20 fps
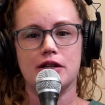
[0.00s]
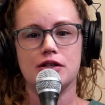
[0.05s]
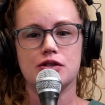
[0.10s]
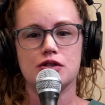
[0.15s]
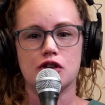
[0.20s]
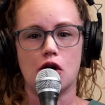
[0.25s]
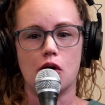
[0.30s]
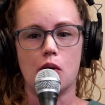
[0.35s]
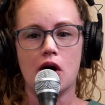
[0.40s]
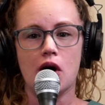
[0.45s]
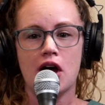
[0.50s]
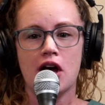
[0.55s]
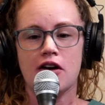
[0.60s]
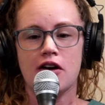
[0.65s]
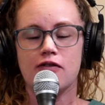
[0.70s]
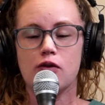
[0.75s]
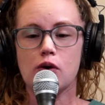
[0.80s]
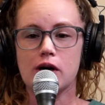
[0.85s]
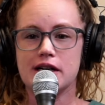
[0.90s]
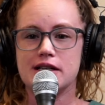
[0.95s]
So,
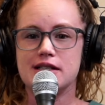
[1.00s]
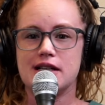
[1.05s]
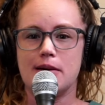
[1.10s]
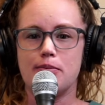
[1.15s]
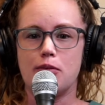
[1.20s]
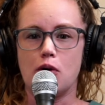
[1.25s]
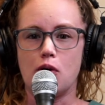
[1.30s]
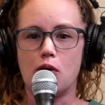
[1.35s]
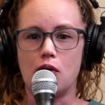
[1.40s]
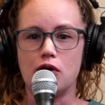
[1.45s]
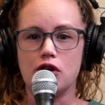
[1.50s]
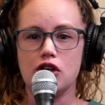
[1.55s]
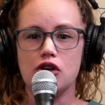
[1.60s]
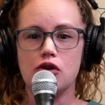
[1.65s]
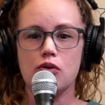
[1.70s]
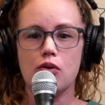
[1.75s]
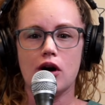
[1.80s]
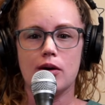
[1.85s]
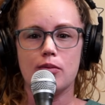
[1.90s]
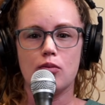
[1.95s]
for example, you
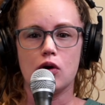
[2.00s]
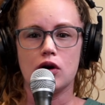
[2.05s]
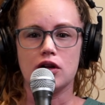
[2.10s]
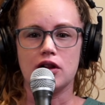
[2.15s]
are more